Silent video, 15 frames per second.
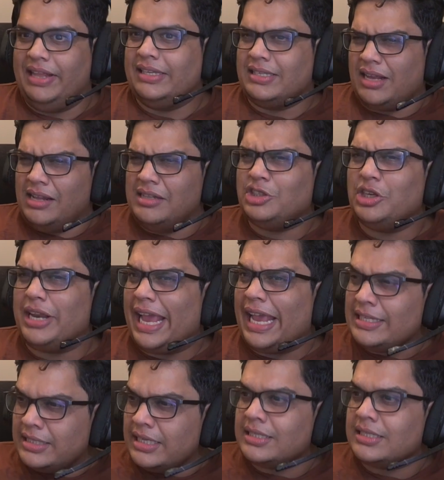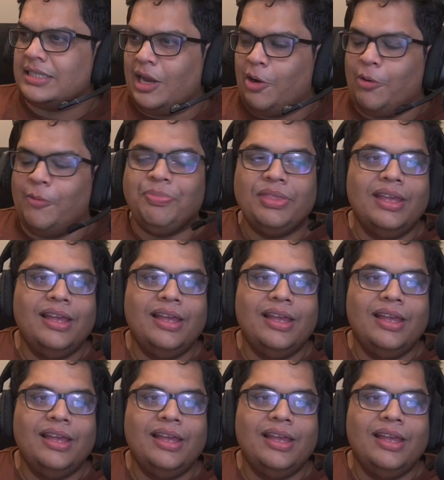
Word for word: Like this culture exists now. What